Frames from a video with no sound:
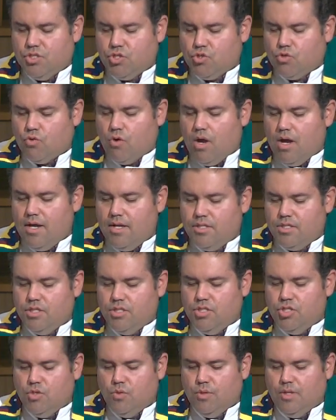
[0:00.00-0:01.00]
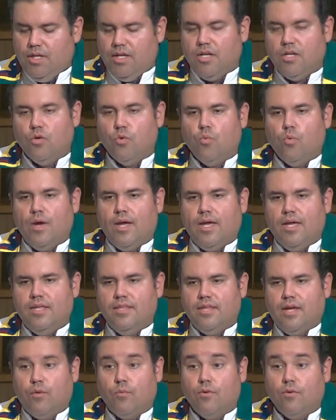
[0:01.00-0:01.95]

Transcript: try to do it in a way that